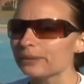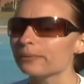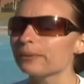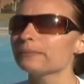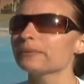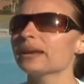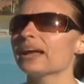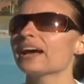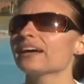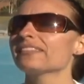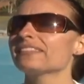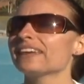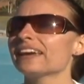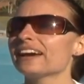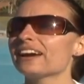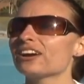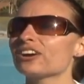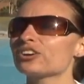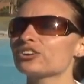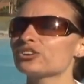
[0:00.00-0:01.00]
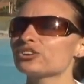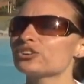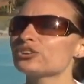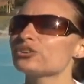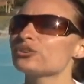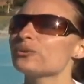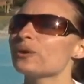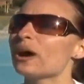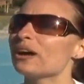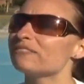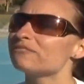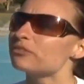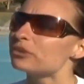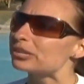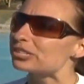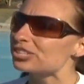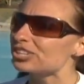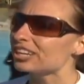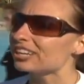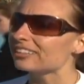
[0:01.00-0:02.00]
women out there who
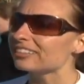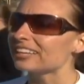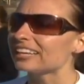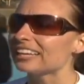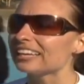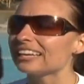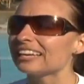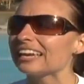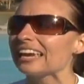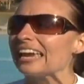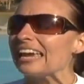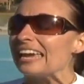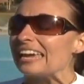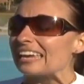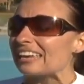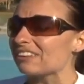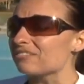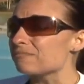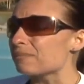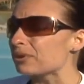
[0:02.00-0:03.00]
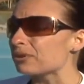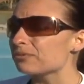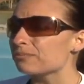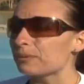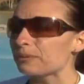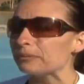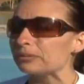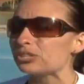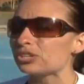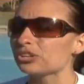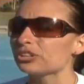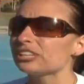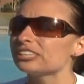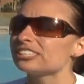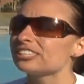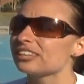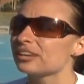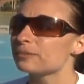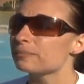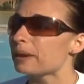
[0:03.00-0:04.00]
unfortunately give birth prematurely to
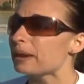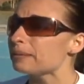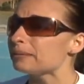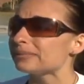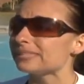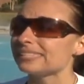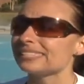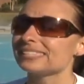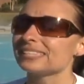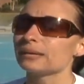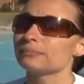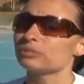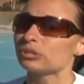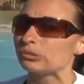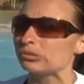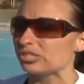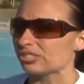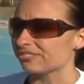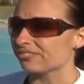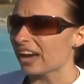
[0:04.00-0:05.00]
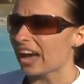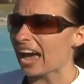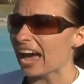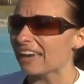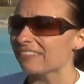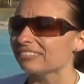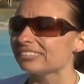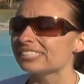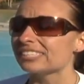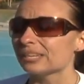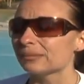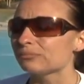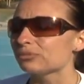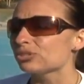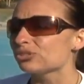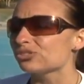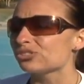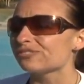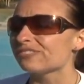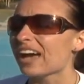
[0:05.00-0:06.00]
their babies and some don't survive and some do
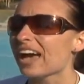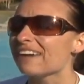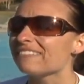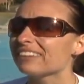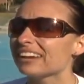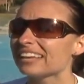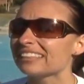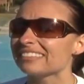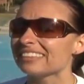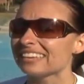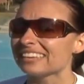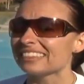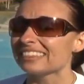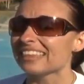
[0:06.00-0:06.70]
survive and I think